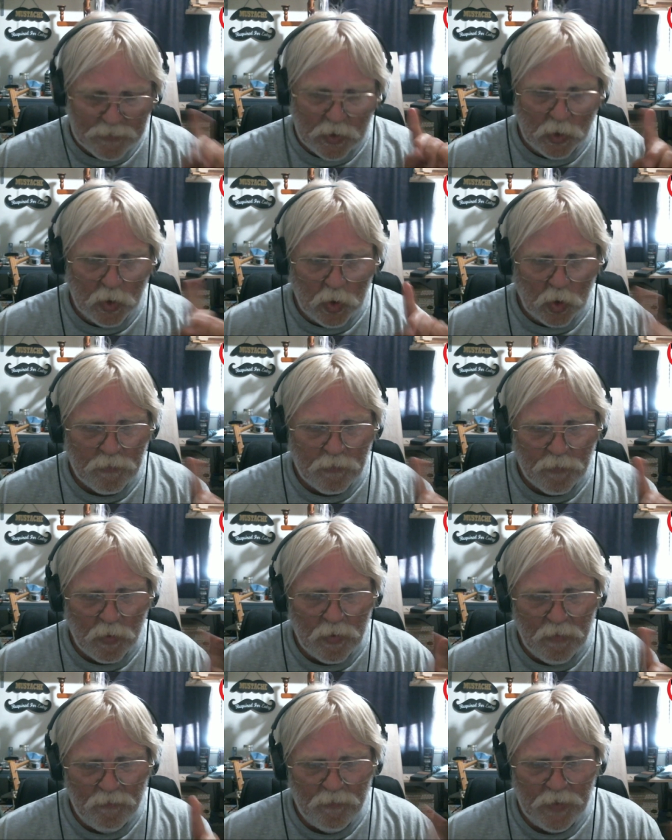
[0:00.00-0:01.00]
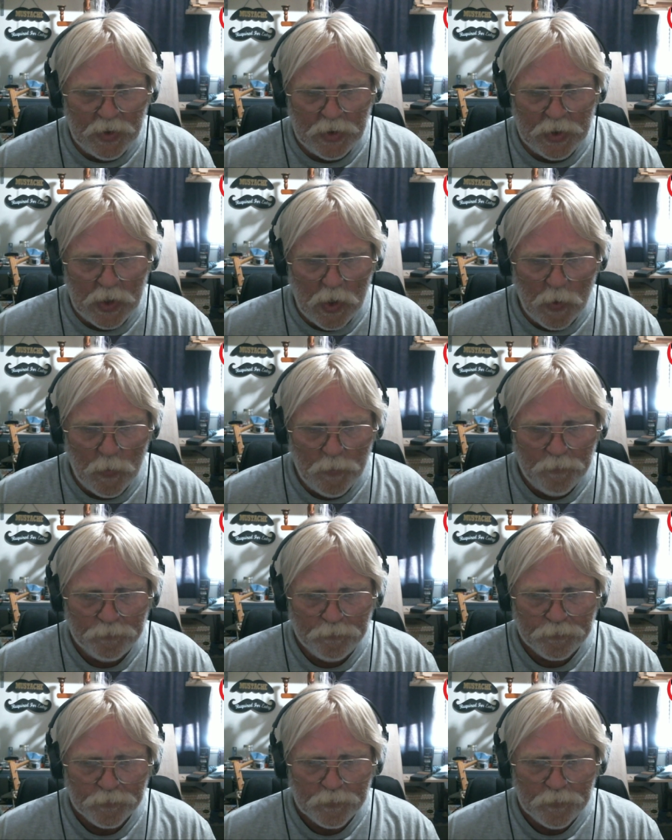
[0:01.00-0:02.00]
to look for the video.
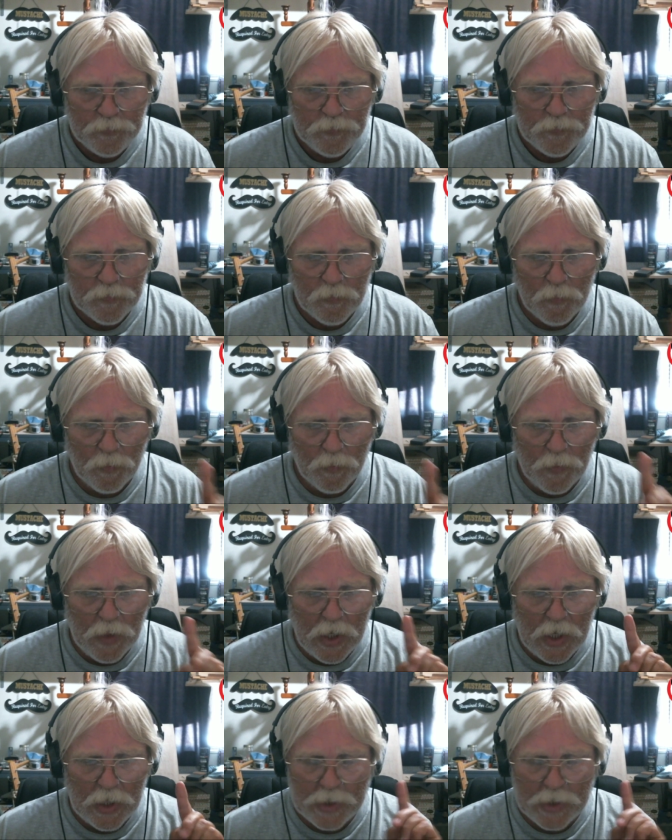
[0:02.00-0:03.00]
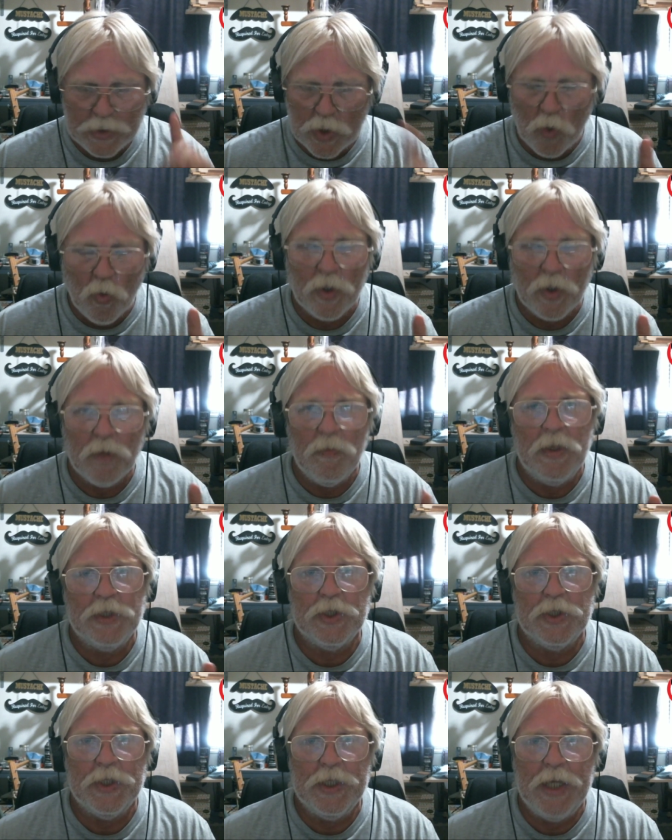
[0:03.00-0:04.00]
And I don't want to
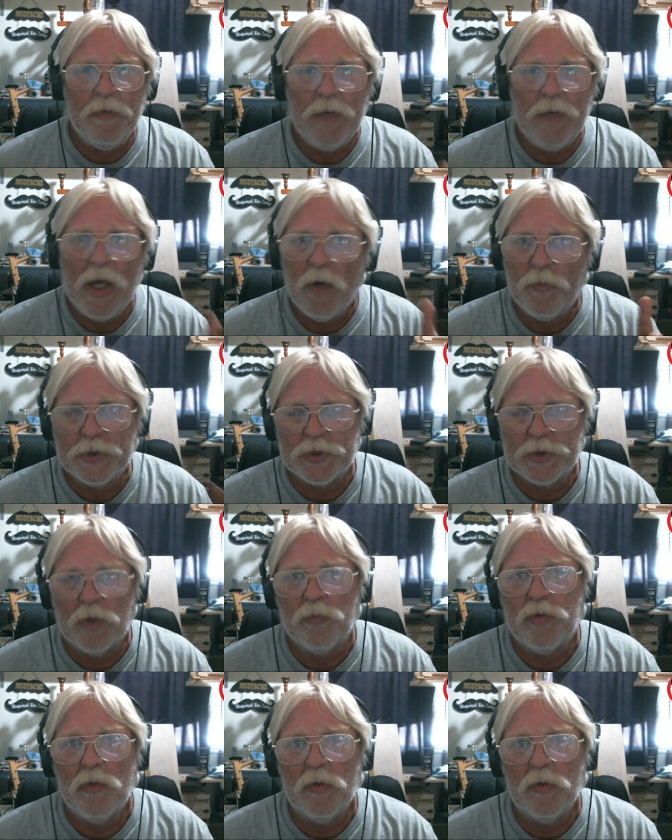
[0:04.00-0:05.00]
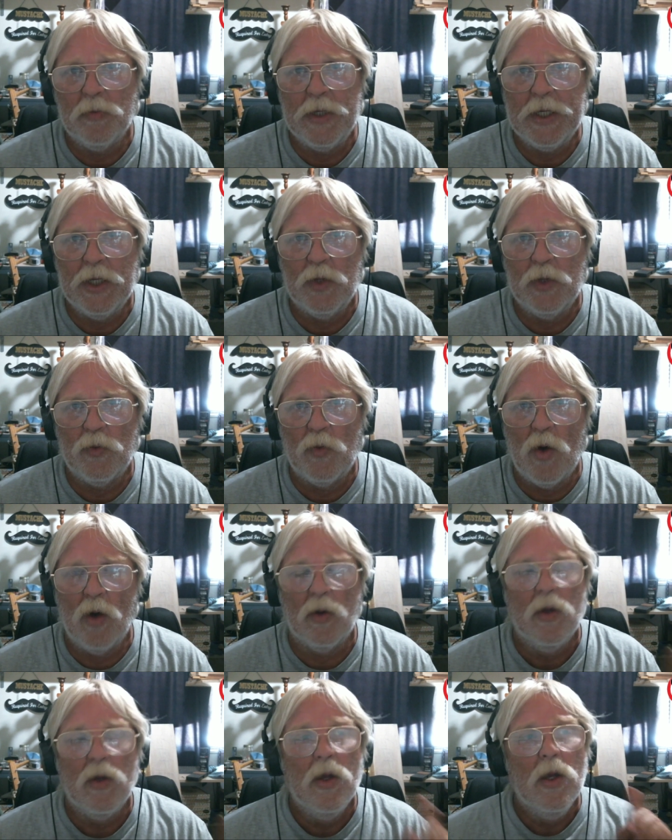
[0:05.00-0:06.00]
mention the name now because I'll probably get it
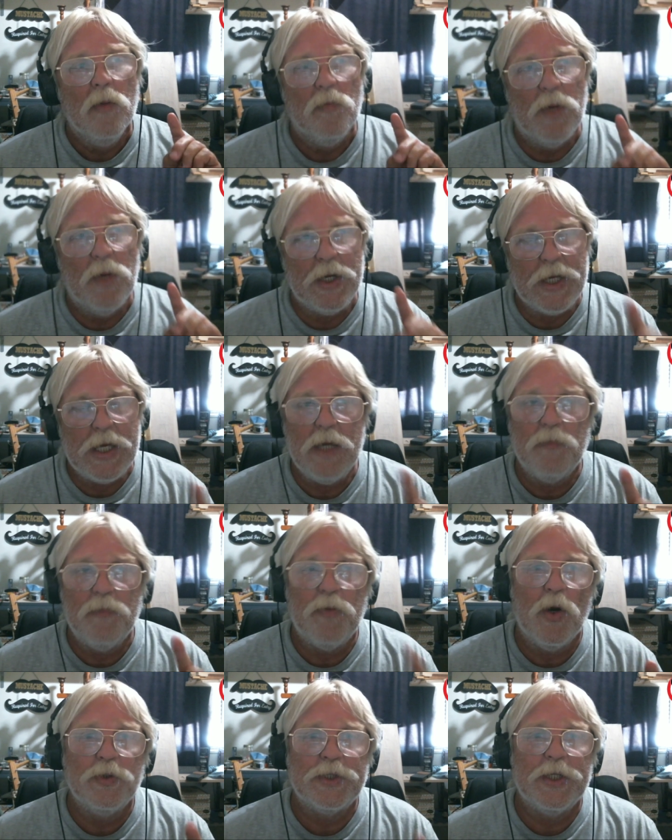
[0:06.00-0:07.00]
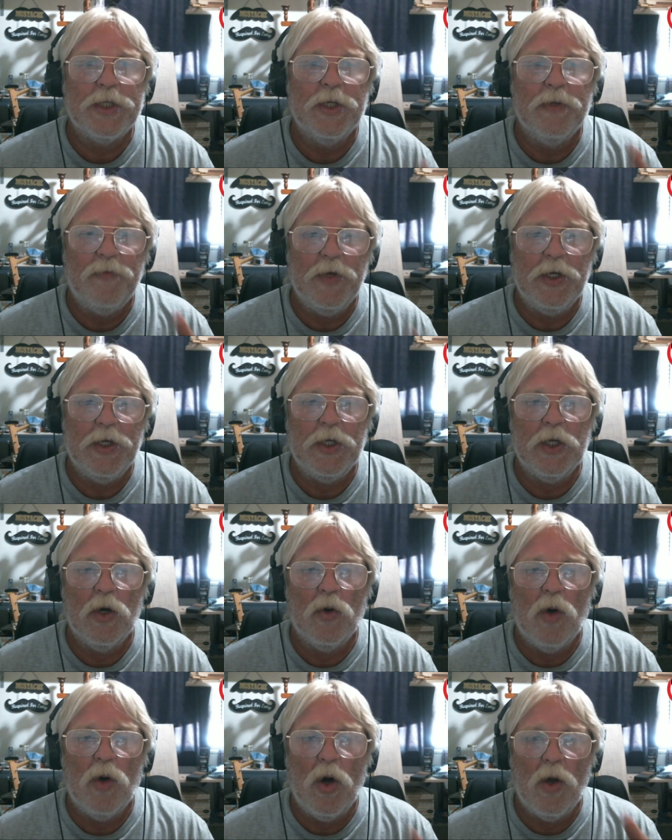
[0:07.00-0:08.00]
wrong. But he posted a
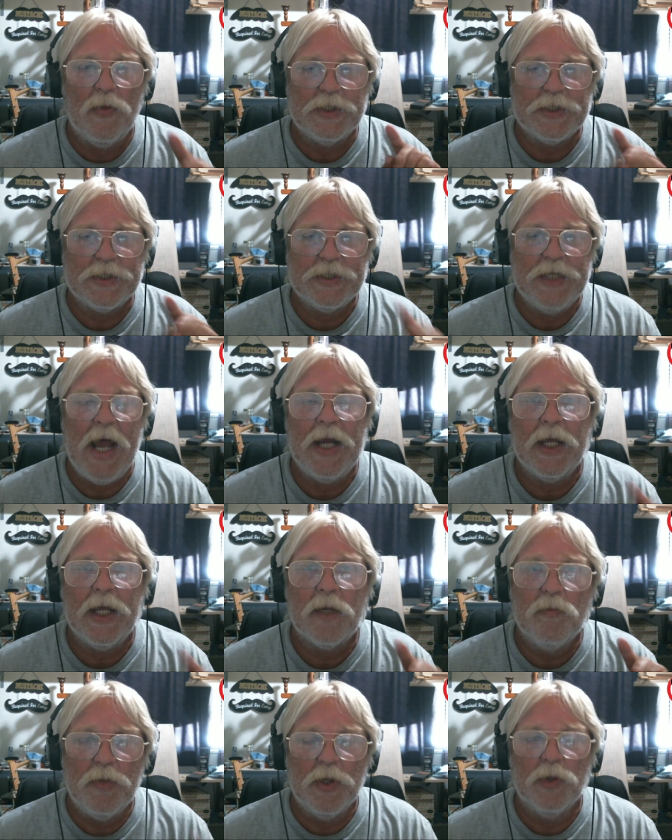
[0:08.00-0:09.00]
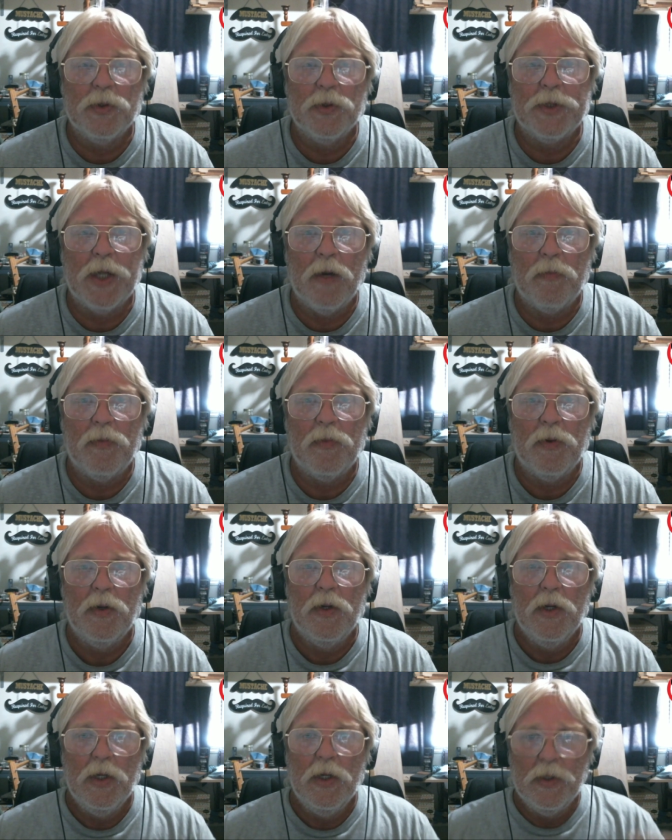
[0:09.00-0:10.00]
video on the static buildup,
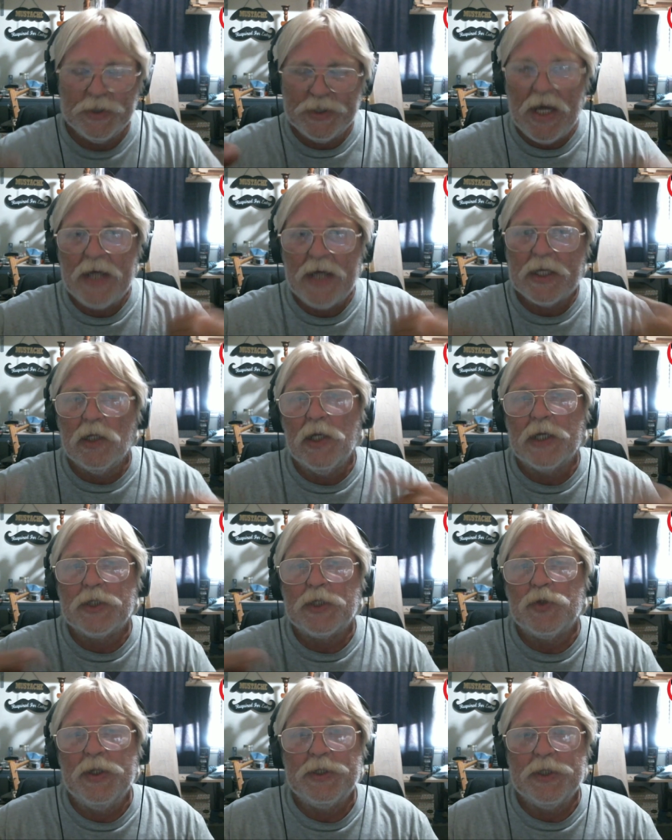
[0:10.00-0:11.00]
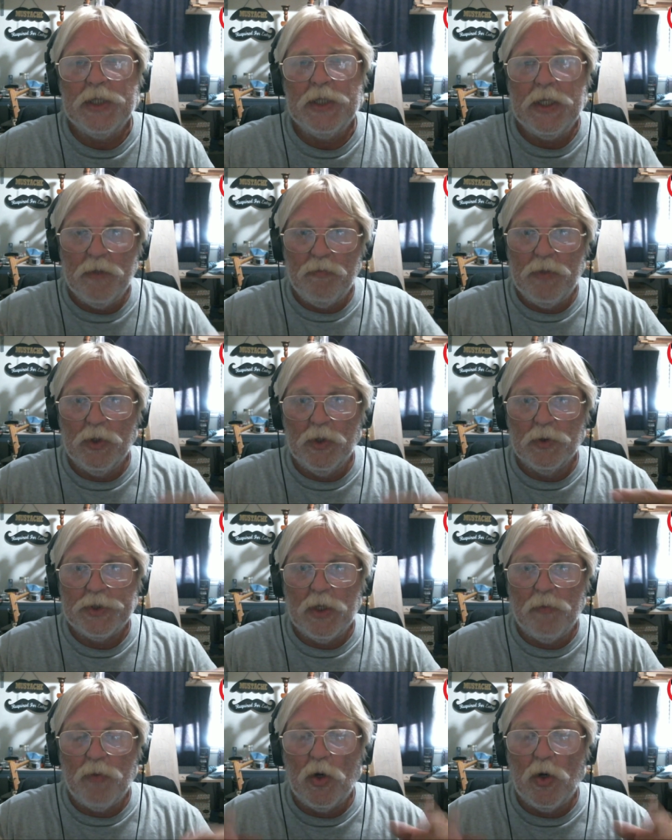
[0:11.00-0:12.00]
the static electricity that
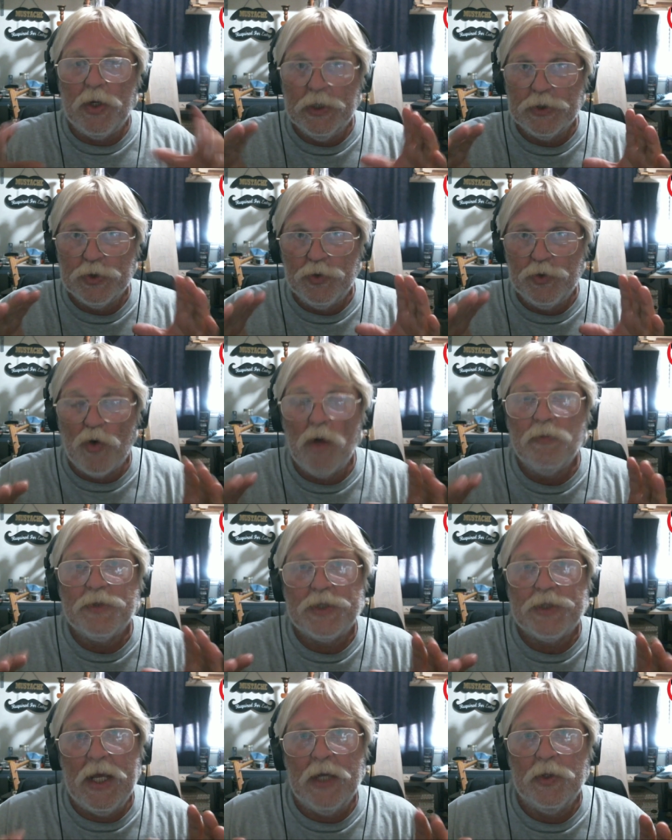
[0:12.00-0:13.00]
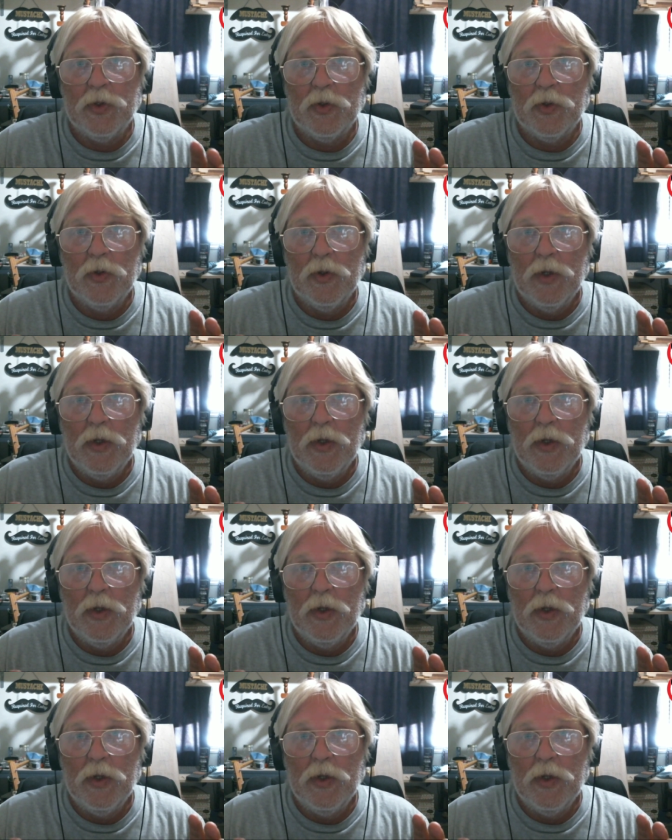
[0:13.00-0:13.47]
builds up on his drum sander